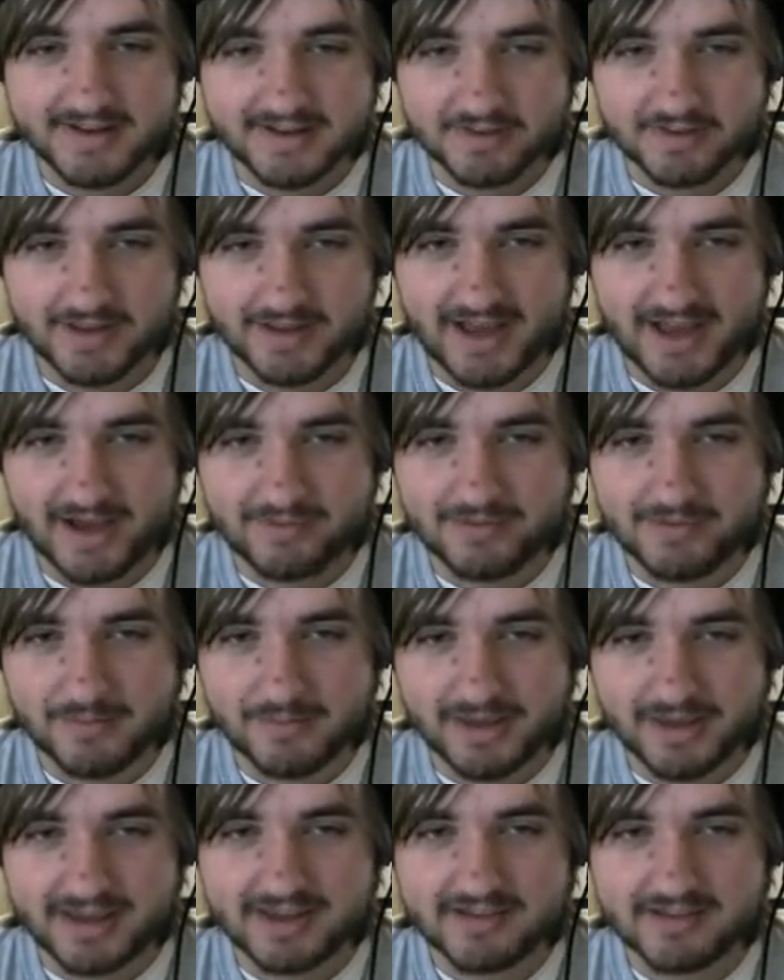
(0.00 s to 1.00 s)
is we have to
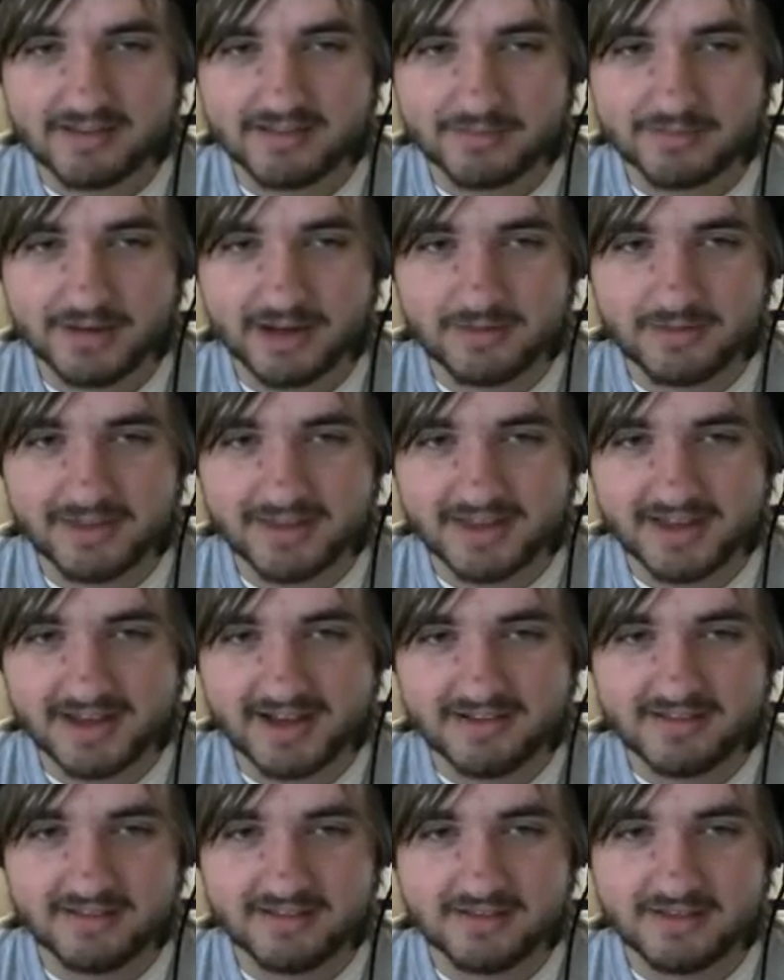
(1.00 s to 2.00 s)
make it to the bottom of the
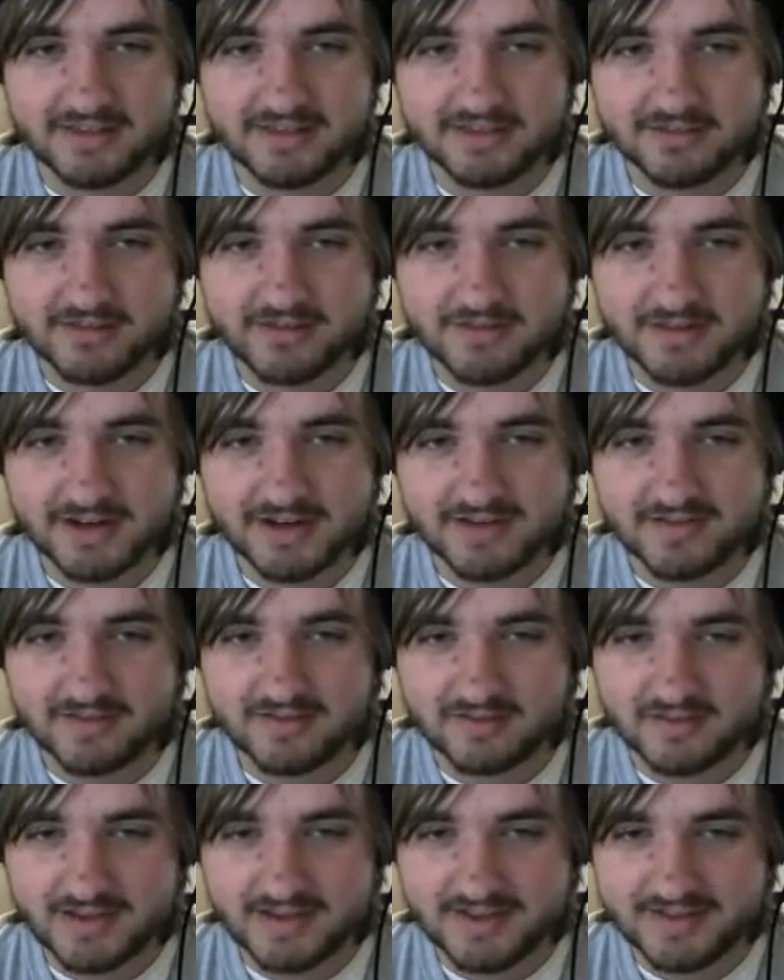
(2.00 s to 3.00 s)
castle in 3 minutes
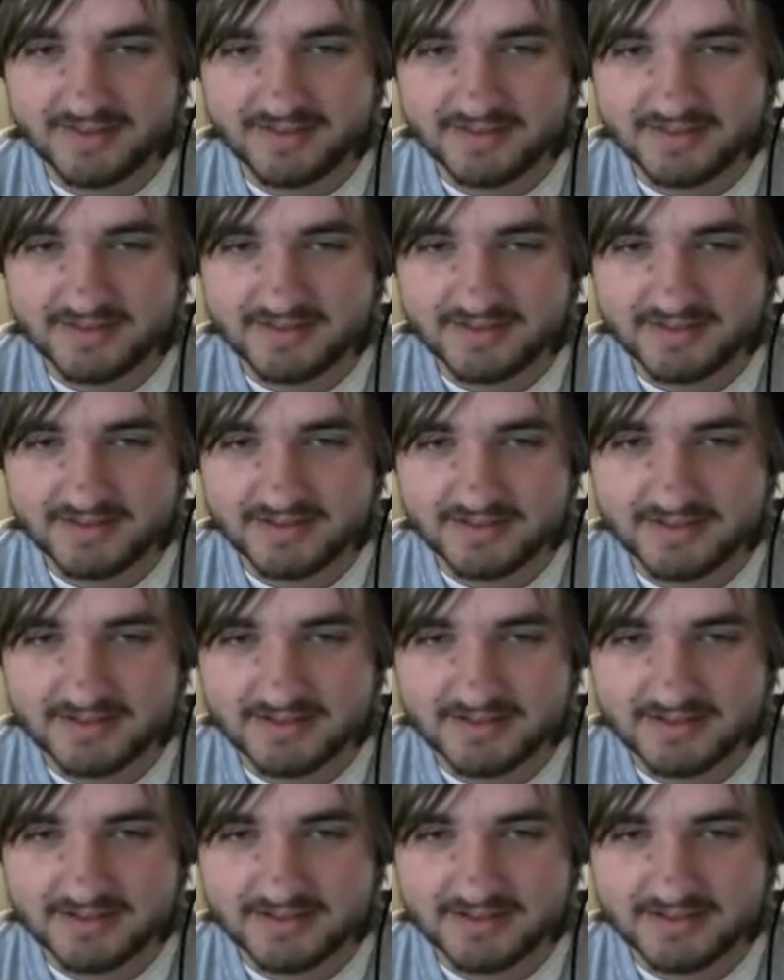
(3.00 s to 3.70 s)
or less.